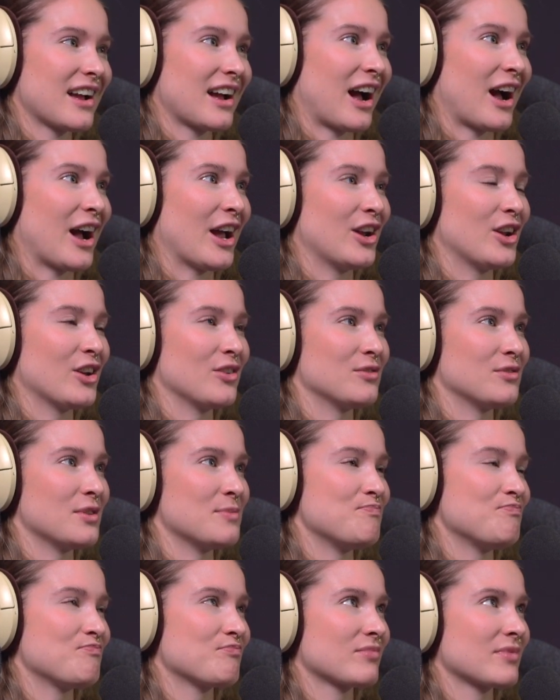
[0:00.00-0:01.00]
kind
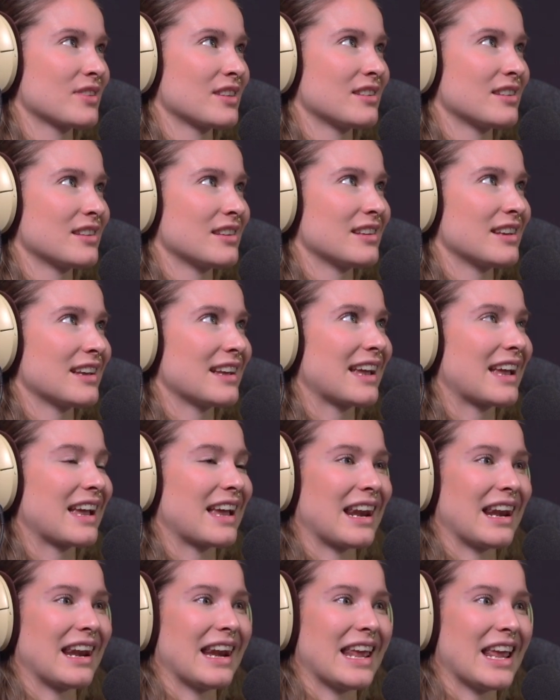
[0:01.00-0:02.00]
of
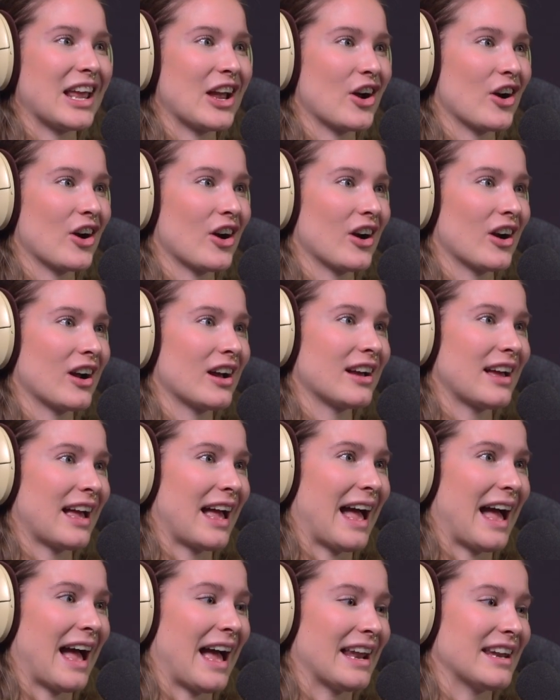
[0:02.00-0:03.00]
clear
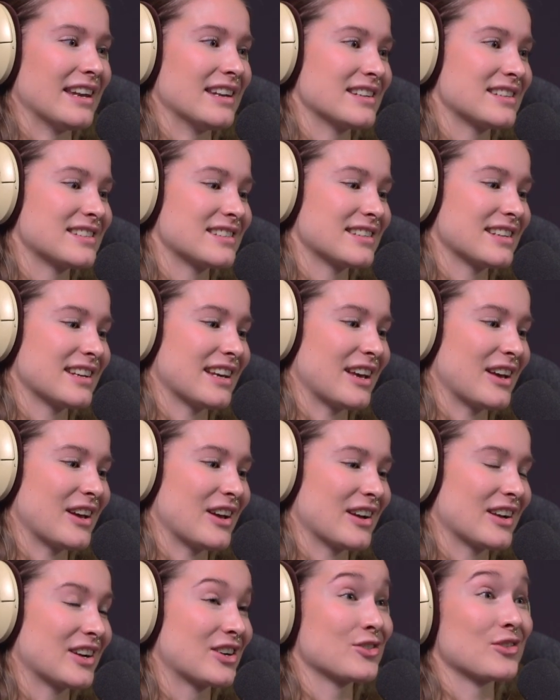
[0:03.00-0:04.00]
and
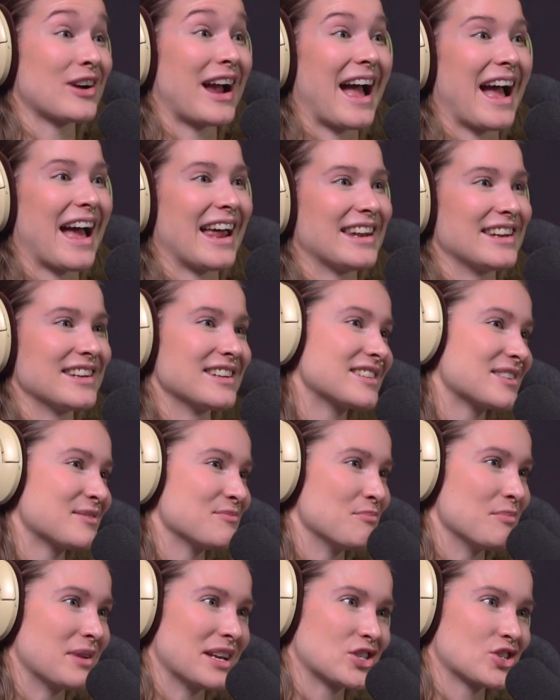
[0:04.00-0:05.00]
uh, grand
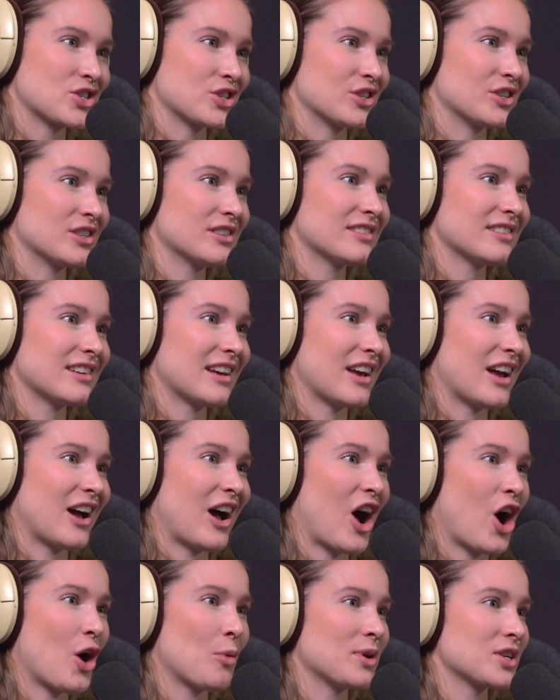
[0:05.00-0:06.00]
mission?
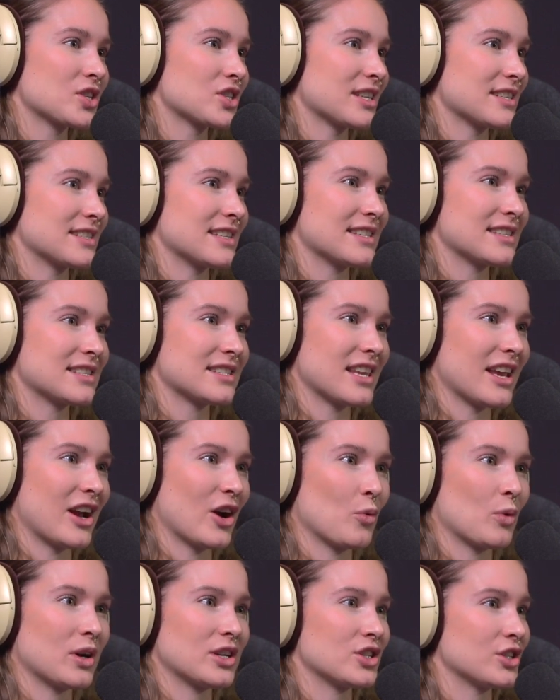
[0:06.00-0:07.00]
Uh, how much does it
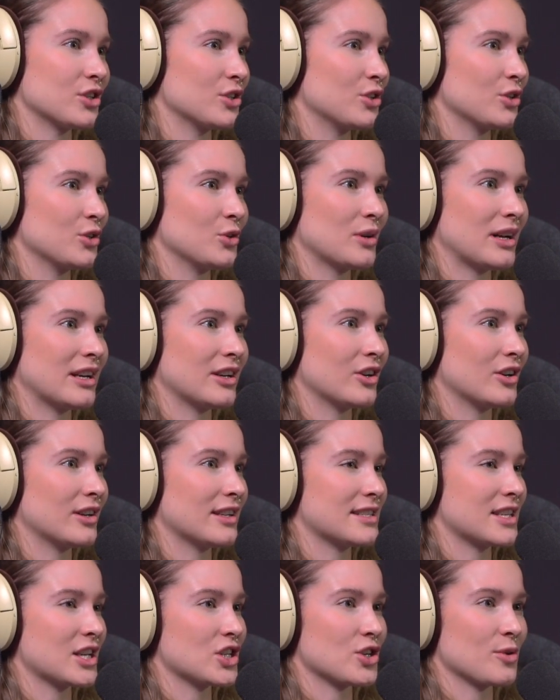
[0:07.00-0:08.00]
steer what you do and your
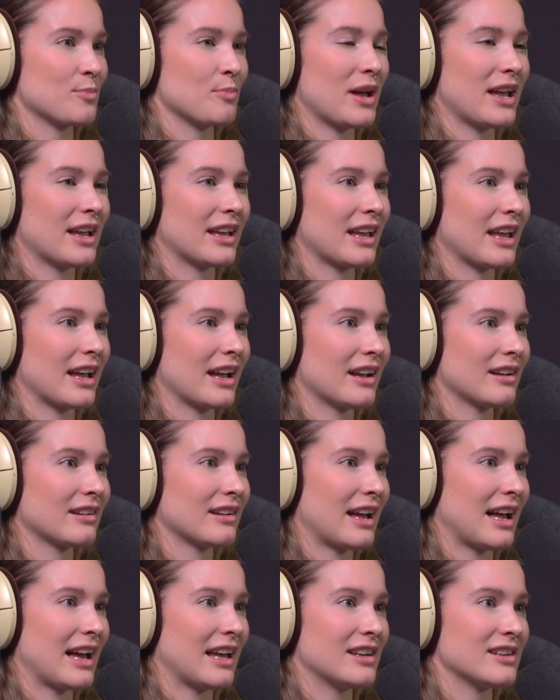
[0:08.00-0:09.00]
decision making
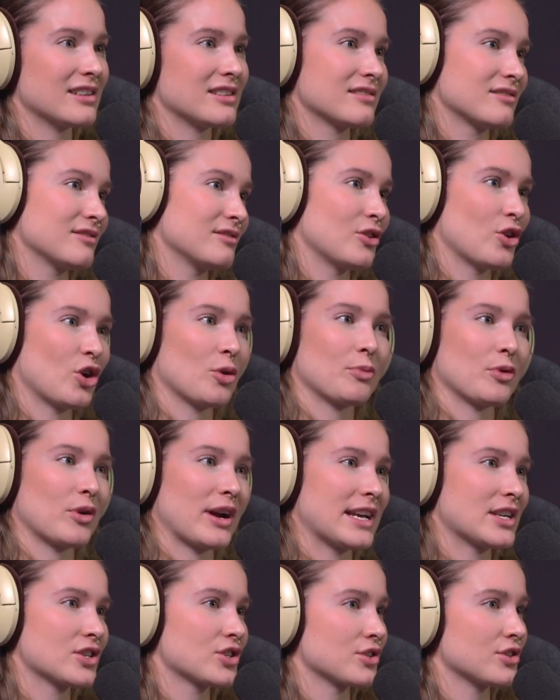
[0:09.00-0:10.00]
and your
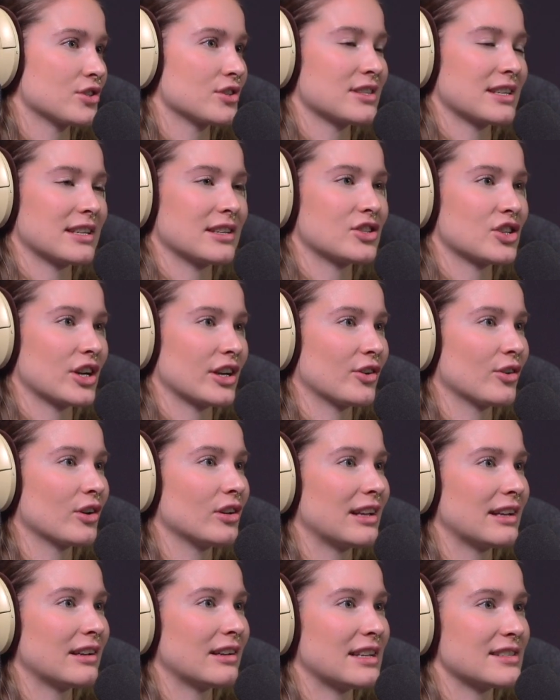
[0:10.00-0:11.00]
operations in
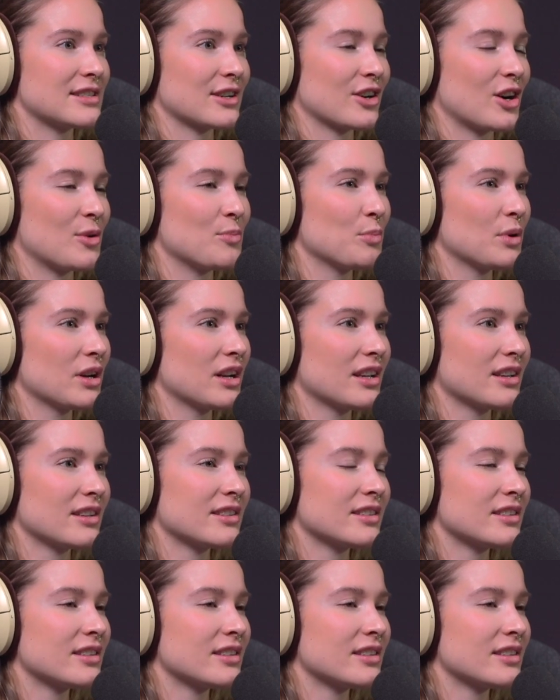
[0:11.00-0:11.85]
general as a company?